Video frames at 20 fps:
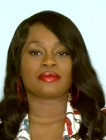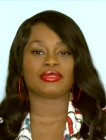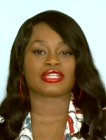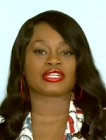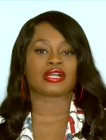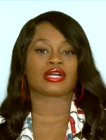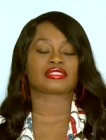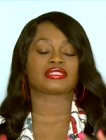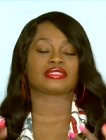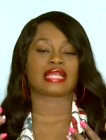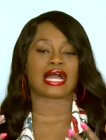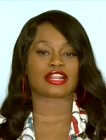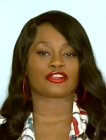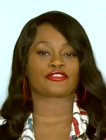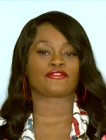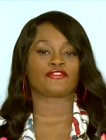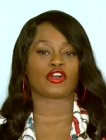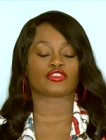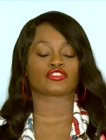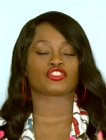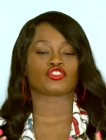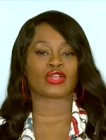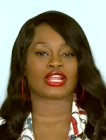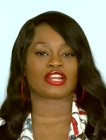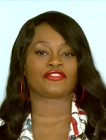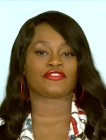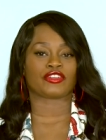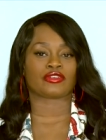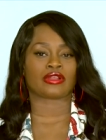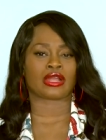because a lot of folks are trying
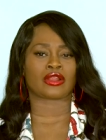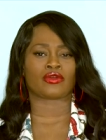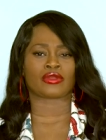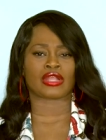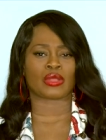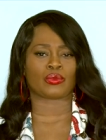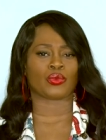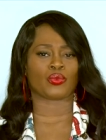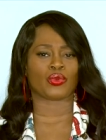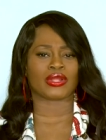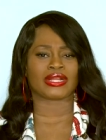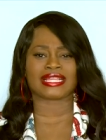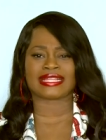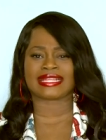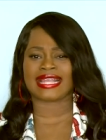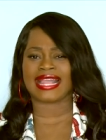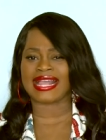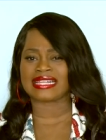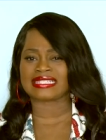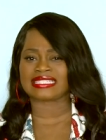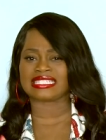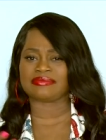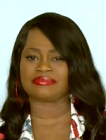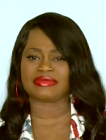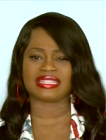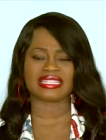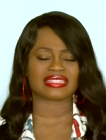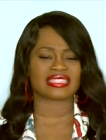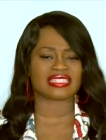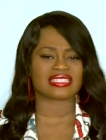to figure out, okay, well, where did Cassie
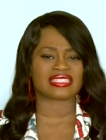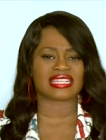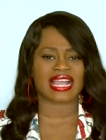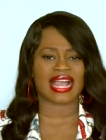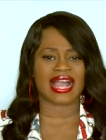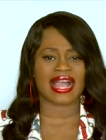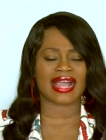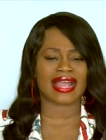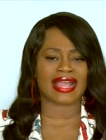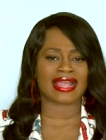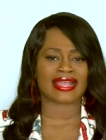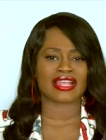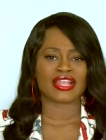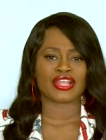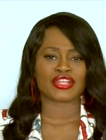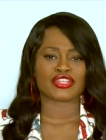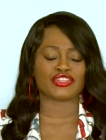meet this guy?